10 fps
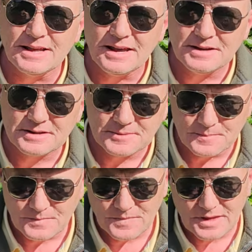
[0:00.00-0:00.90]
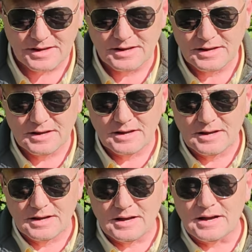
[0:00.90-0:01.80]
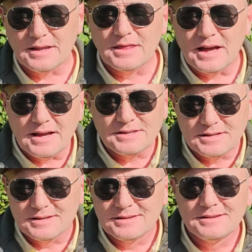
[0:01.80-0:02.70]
legs. And that